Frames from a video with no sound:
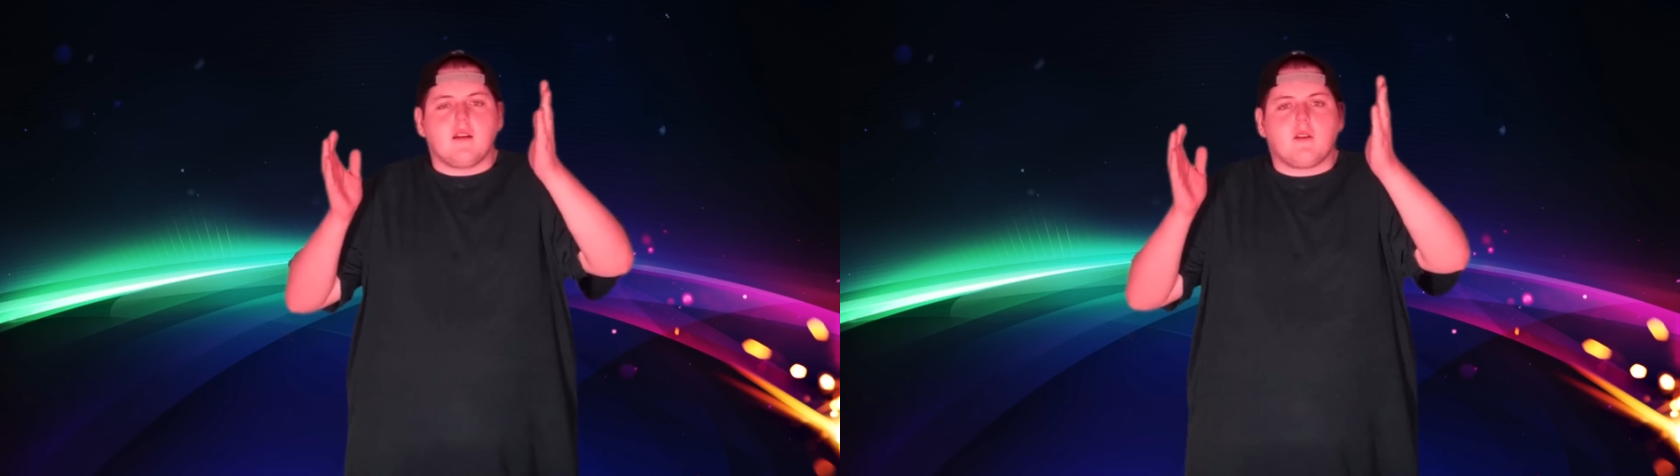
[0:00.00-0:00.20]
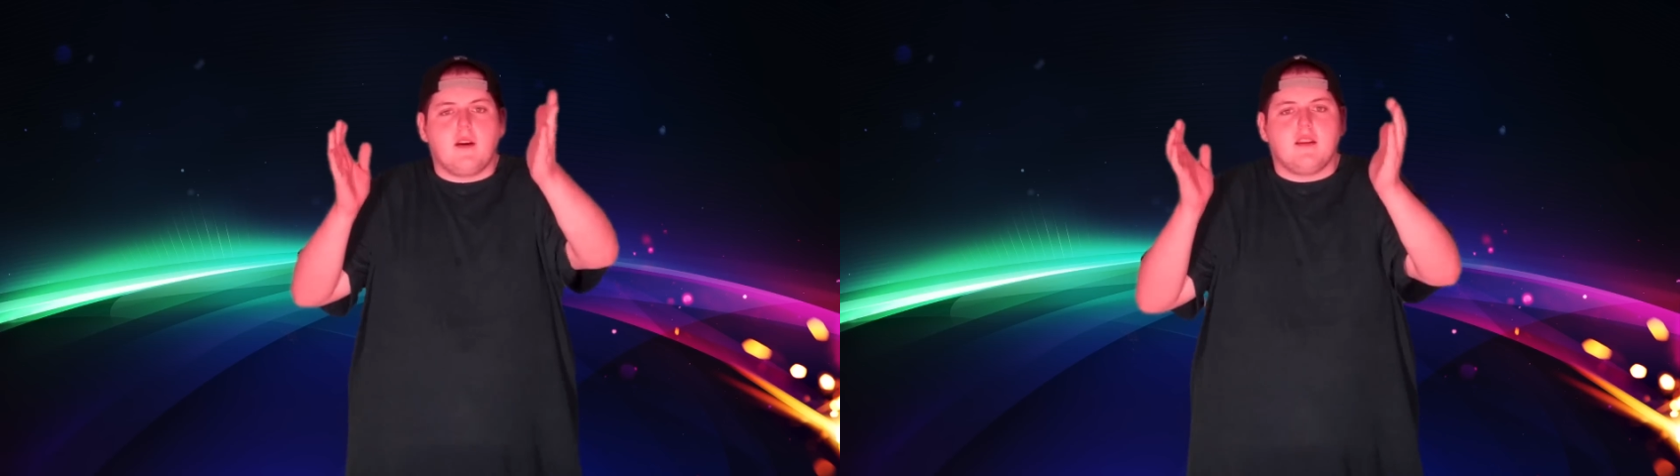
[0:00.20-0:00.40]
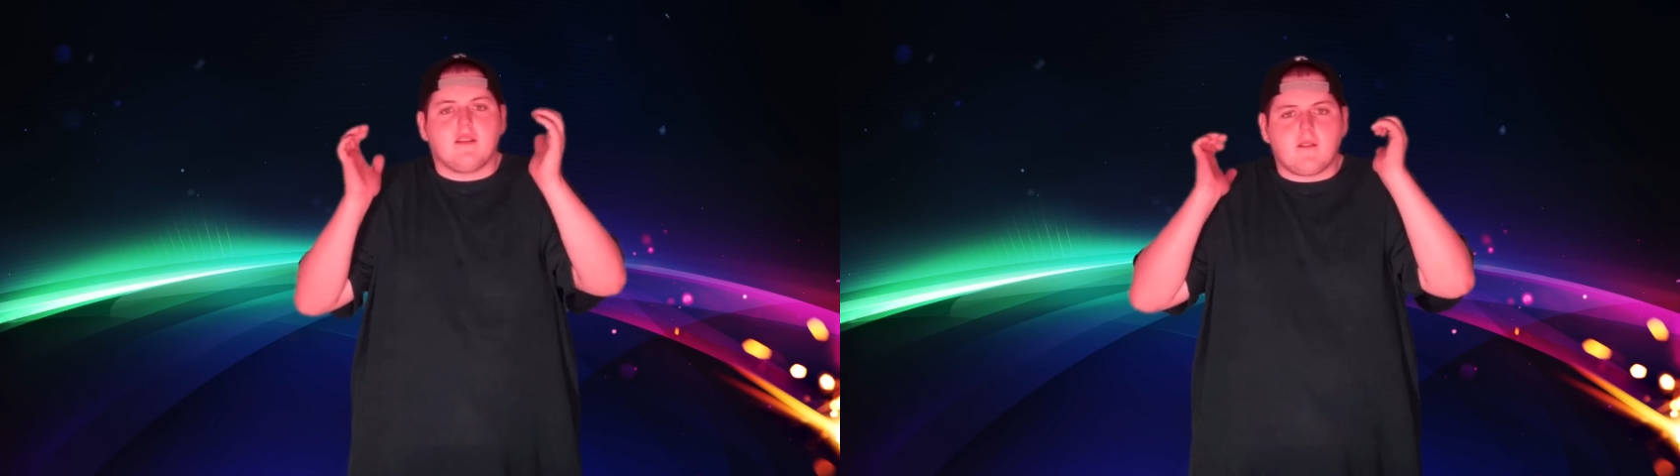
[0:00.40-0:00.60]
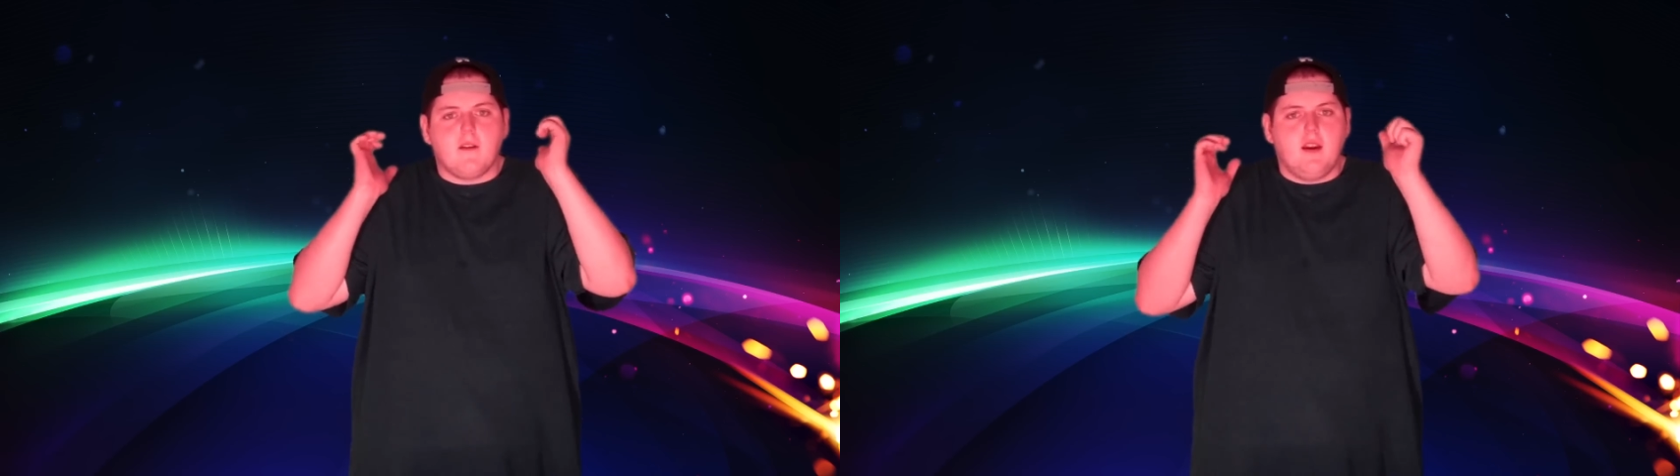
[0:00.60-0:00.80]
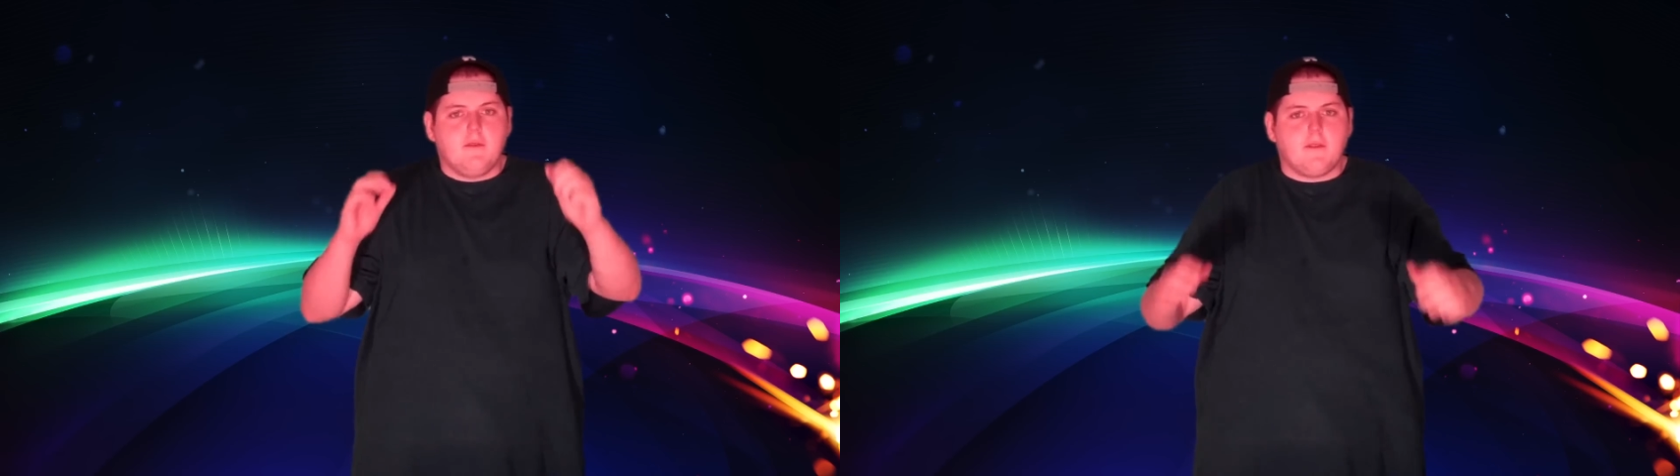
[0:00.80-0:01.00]
green
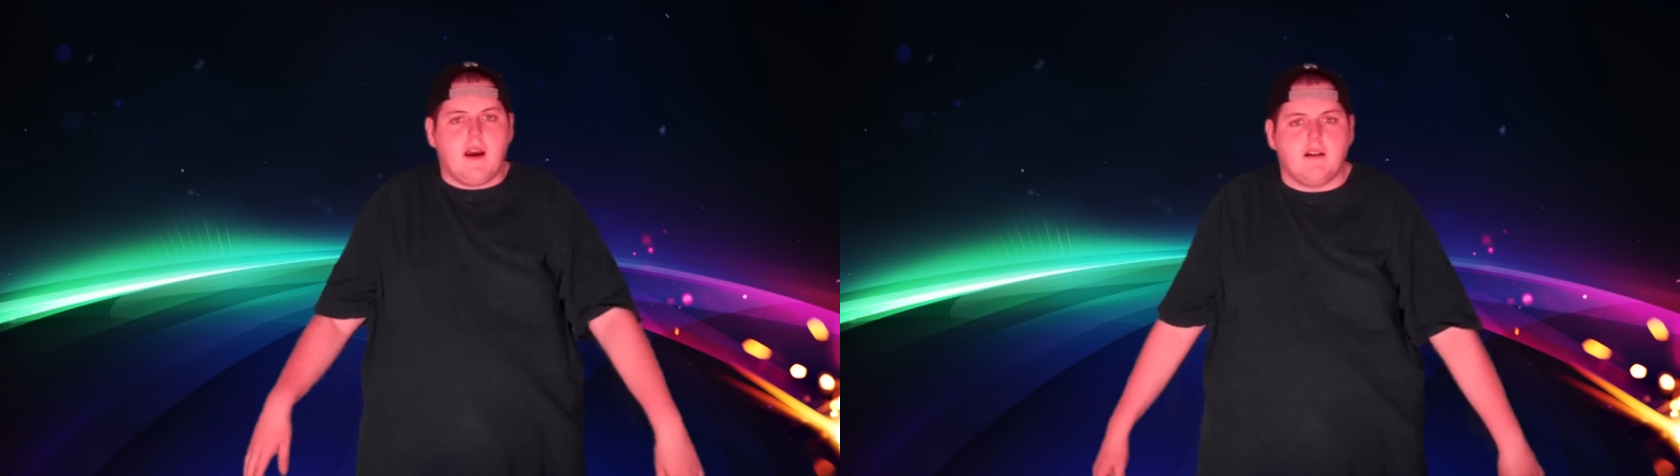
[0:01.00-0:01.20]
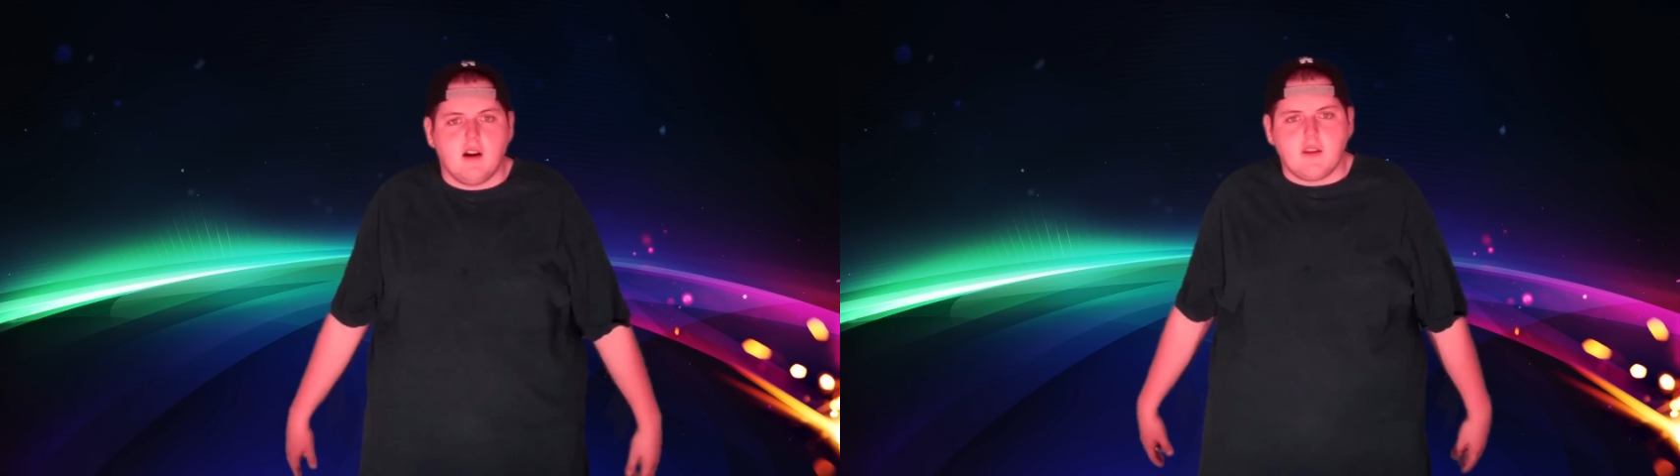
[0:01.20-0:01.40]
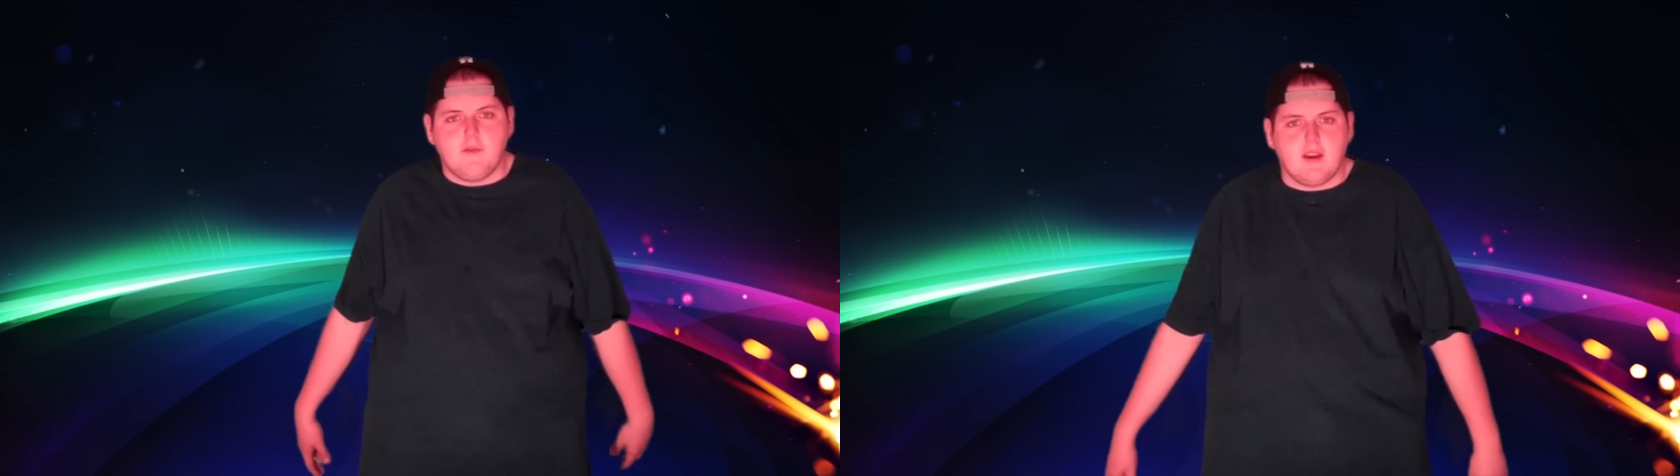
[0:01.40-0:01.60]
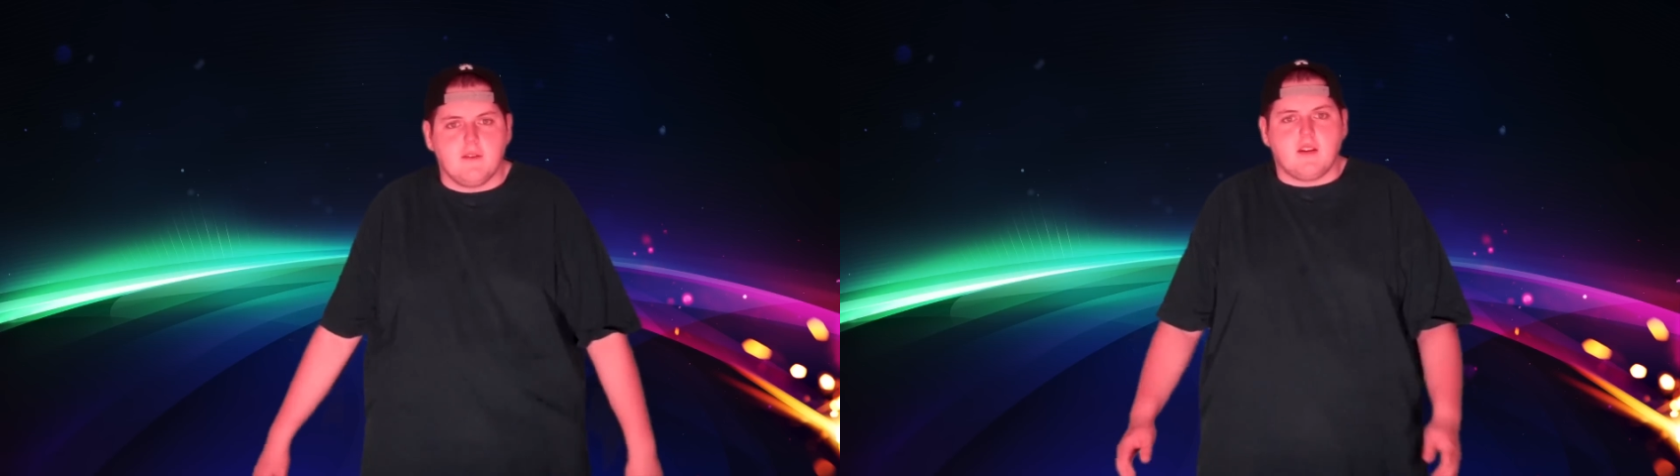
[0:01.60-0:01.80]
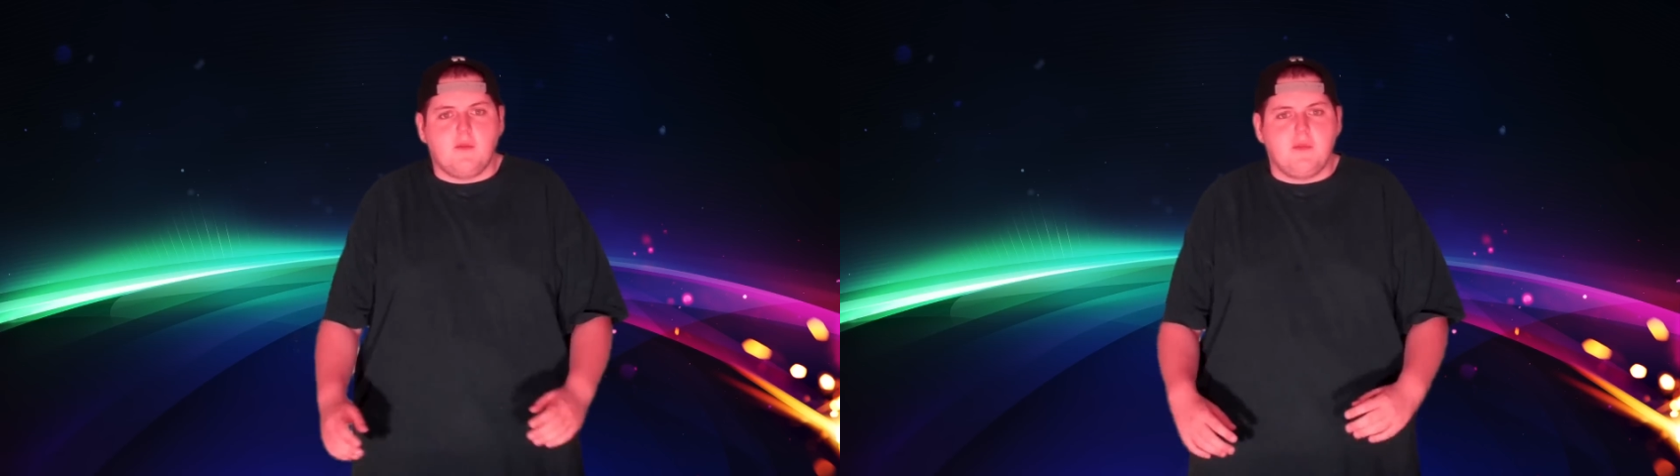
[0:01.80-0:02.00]
screen for how long the video
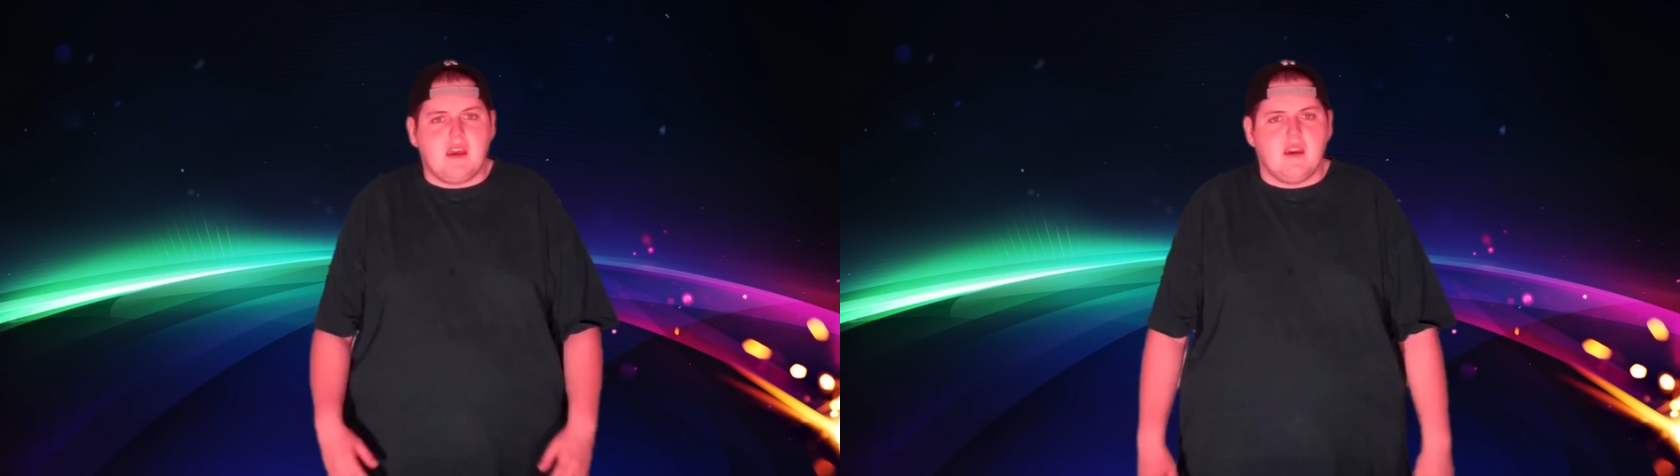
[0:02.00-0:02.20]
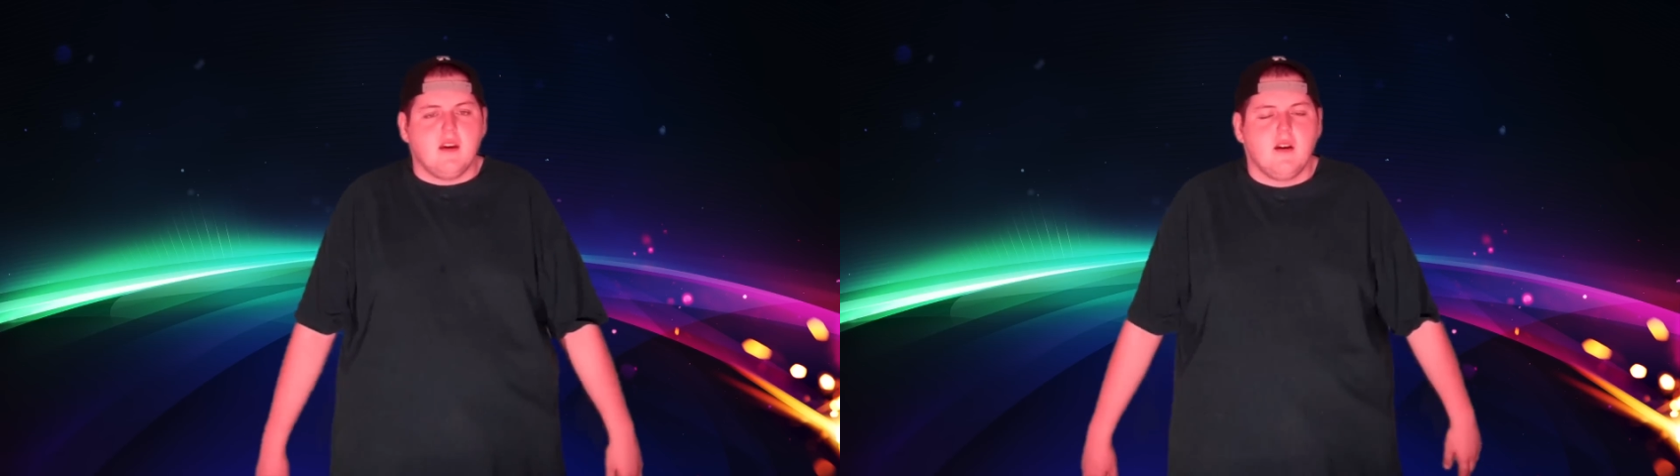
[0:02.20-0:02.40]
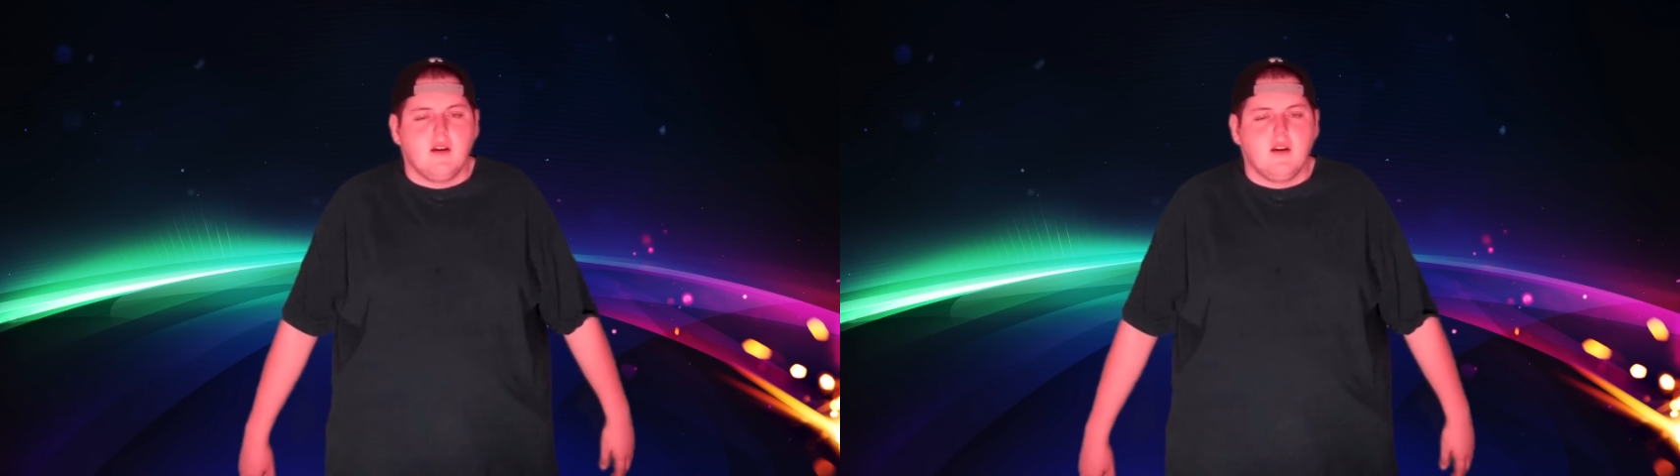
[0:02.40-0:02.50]
is going to be.